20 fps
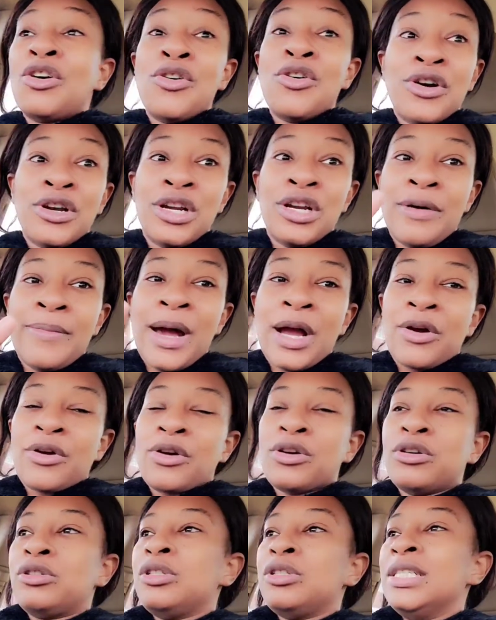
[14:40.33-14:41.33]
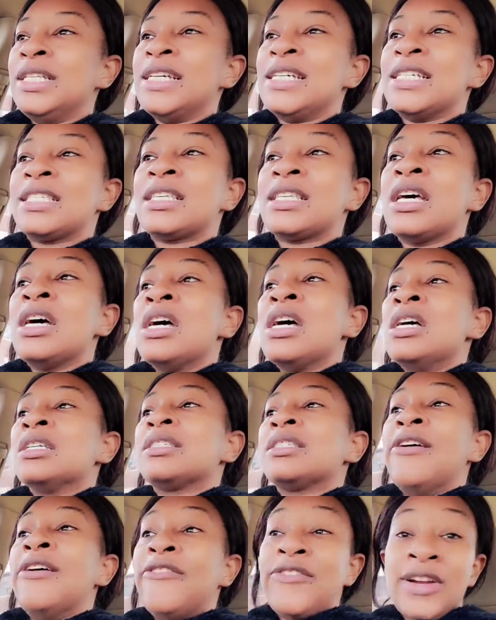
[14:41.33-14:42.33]
order on my grocery list
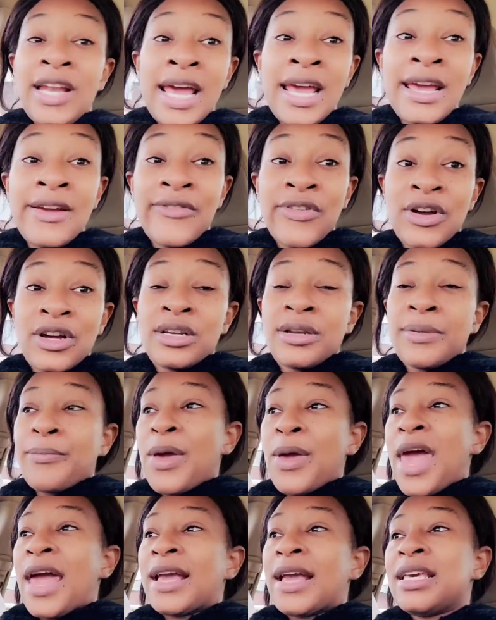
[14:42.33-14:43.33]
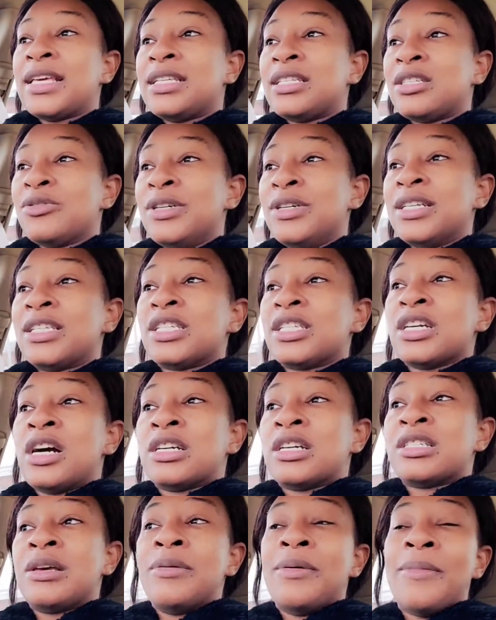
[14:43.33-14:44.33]
some flavored packets, which
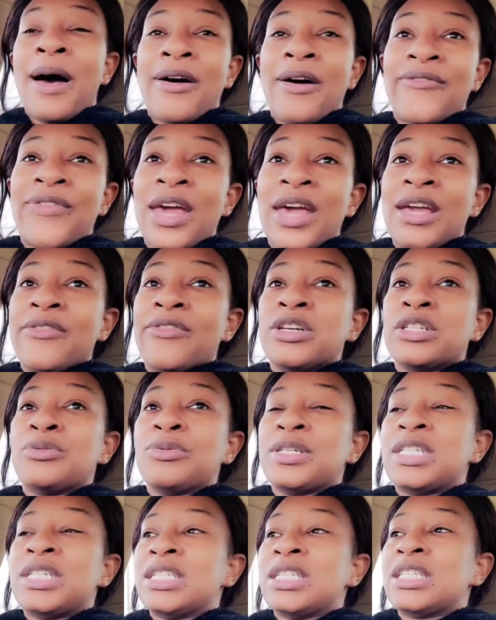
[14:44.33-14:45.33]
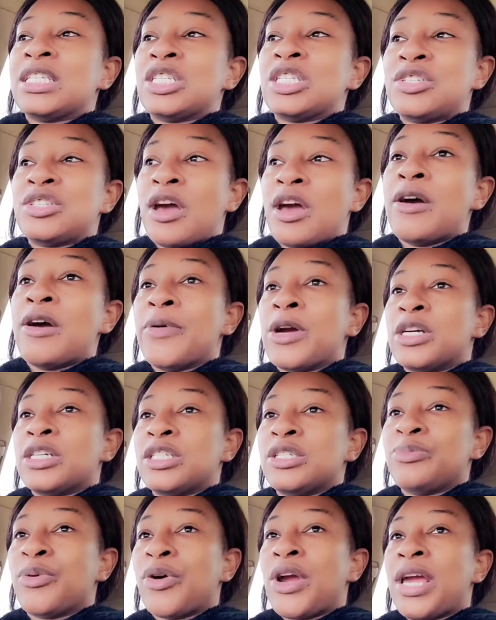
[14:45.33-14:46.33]
are some of my favorites, which is the
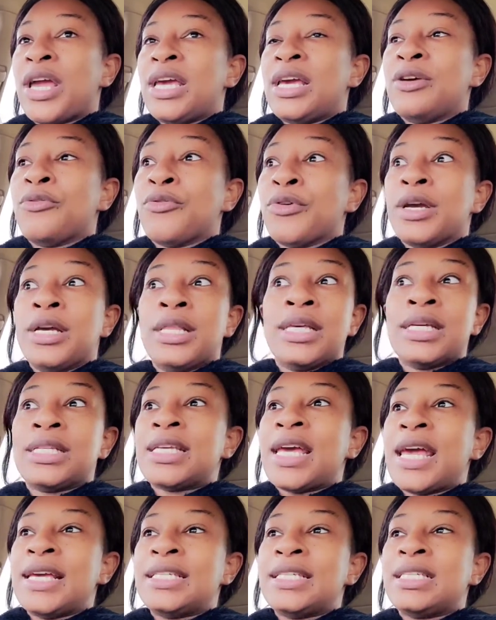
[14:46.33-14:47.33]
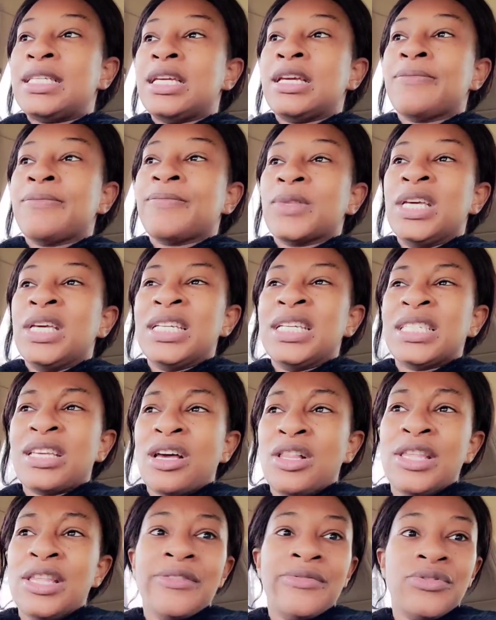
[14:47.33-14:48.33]
Starburst brand, really tasty, and it's
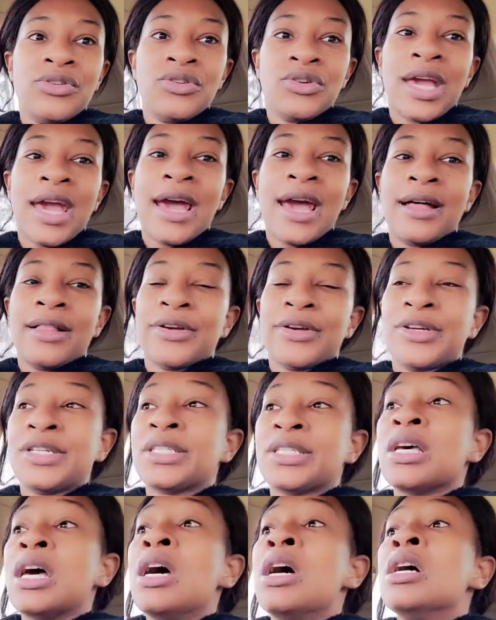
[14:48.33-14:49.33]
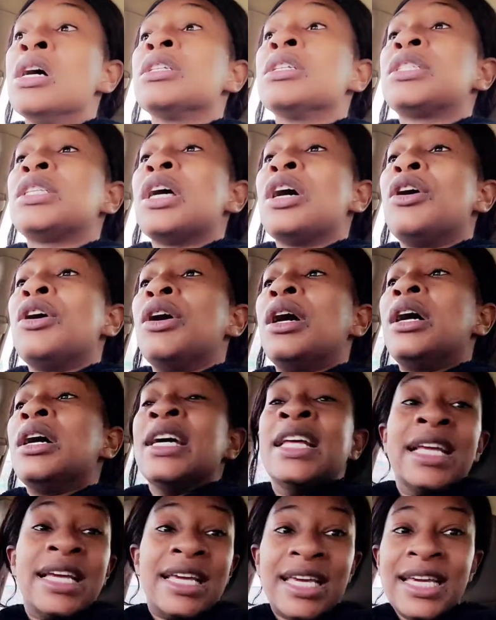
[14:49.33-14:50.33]
only a few calories. So
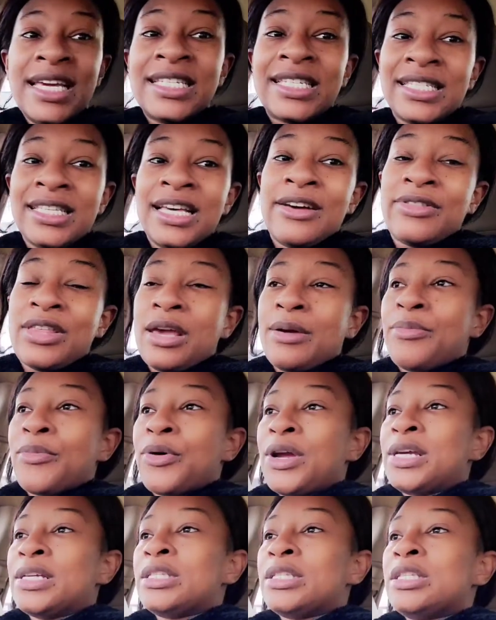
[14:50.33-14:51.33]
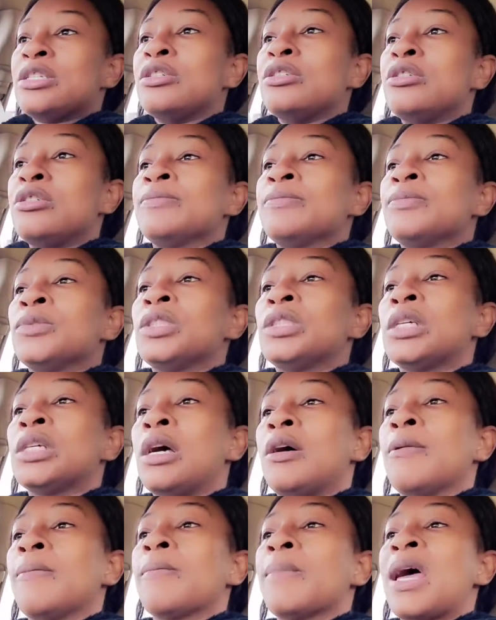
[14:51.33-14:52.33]
and the kids love that brand too.
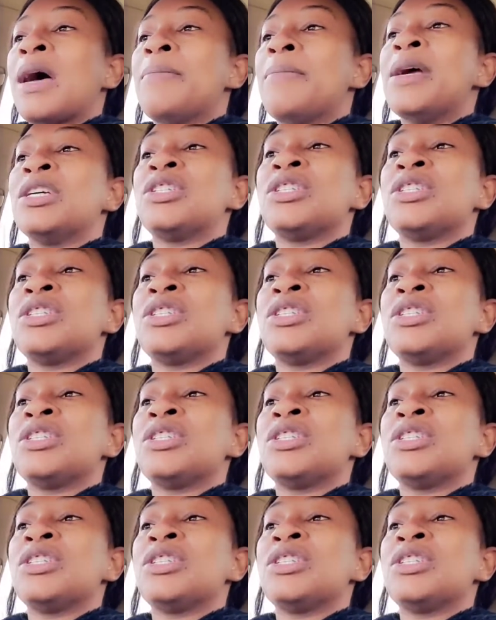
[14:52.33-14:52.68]
So I make sure